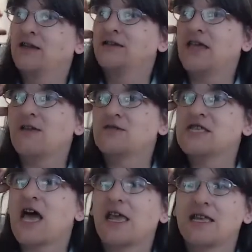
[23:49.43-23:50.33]
Dave
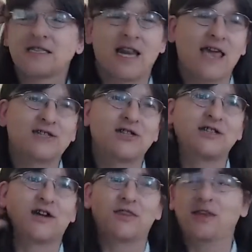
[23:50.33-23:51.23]
Say is a
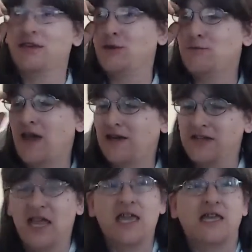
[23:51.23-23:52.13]
legend, I think you
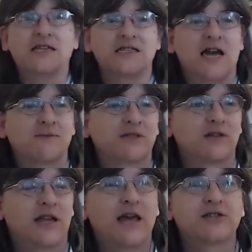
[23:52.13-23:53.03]
meant. Yeah, he is an
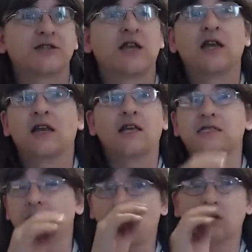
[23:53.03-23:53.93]
absolute legend.
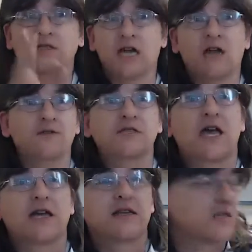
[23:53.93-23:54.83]
Listen, what Dave
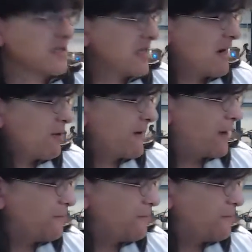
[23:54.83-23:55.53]
Say doesn't know about